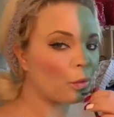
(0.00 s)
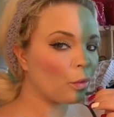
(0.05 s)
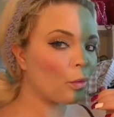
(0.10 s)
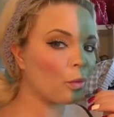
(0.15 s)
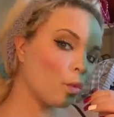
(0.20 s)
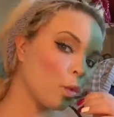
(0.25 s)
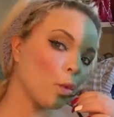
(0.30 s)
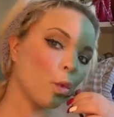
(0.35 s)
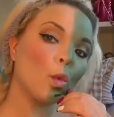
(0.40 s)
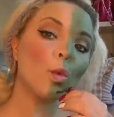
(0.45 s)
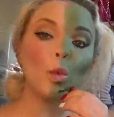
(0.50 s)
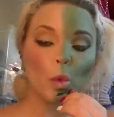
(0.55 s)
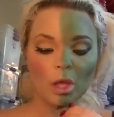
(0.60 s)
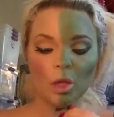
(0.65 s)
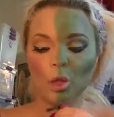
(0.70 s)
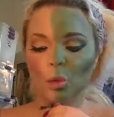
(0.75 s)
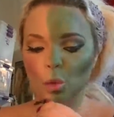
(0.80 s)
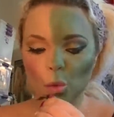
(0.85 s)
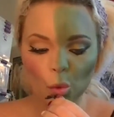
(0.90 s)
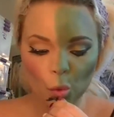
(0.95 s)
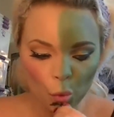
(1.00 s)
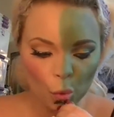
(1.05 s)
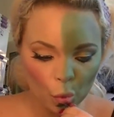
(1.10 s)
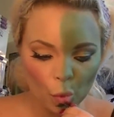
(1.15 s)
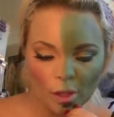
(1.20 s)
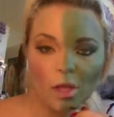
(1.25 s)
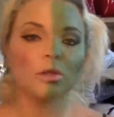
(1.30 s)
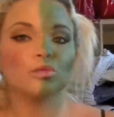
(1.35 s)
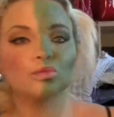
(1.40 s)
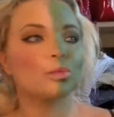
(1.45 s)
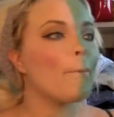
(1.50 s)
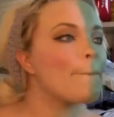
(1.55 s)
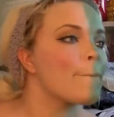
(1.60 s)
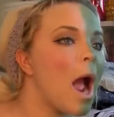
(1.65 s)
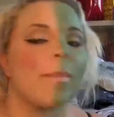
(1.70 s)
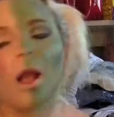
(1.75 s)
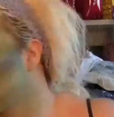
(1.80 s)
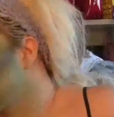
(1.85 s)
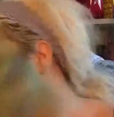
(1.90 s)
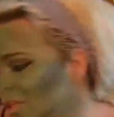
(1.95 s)
with this, again, blowing on it and
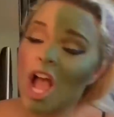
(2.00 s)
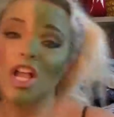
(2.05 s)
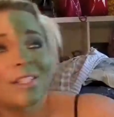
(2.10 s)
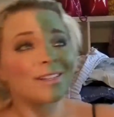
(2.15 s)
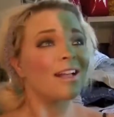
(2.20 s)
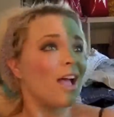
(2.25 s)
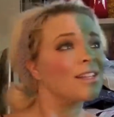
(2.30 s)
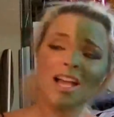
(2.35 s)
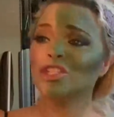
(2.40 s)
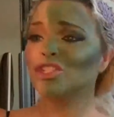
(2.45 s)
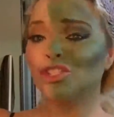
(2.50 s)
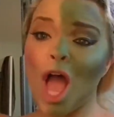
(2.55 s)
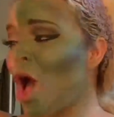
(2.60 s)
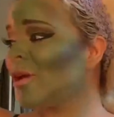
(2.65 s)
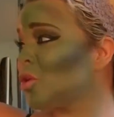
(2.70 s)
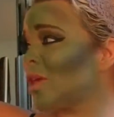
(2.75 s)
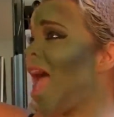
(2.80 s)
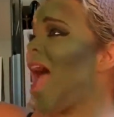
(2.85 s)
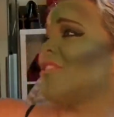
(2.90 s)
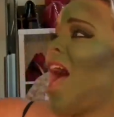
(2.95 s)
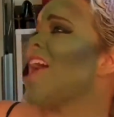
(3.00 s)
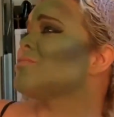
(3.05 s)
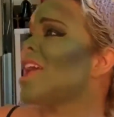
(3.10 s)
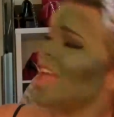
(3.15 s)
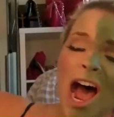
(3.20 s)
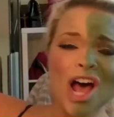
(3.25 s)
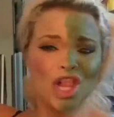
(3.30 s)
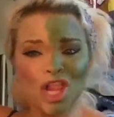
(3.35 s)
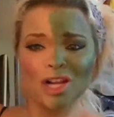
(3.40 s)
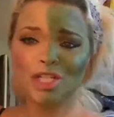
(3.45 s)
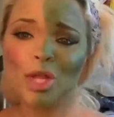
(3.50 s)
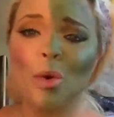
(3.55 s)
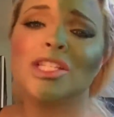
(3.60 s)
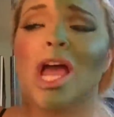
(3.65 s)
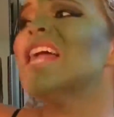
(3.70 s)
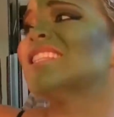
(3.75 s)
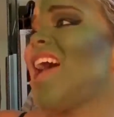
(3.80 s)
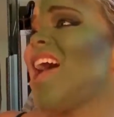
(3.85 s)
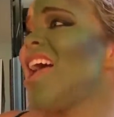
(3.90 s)
apply it in the middle. Oh, or sing.